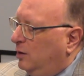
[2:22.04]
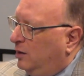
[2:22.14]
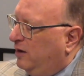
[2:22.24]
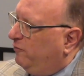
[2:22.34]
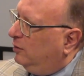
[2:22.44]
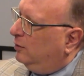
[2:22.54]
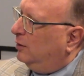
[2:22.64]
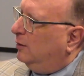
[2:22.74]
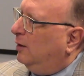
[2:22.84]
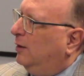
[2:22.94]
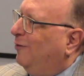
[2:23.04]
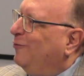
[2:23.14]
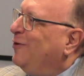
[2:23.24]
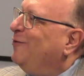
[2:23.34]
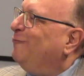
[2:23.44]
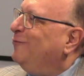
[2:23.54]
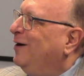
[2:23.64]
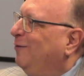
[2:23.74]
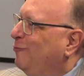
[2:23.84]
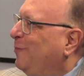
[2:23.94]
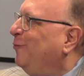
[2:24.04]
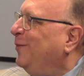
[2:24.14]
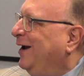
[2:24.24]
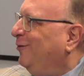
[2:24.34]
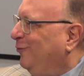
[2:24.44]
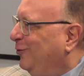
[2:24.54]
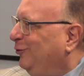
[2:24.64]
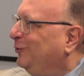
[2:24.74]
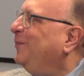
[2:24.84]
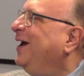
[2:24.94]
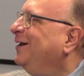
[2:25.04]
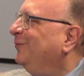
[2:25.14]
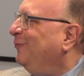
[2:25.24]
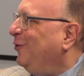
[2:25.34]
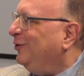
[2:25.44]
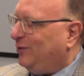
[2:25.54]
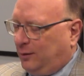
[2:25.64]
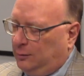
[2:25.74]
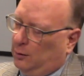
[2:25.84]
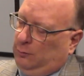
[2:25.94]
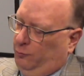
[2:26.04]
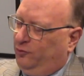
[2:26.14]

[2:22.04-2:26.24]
given a reprimand or an ultimatum where it's like, we're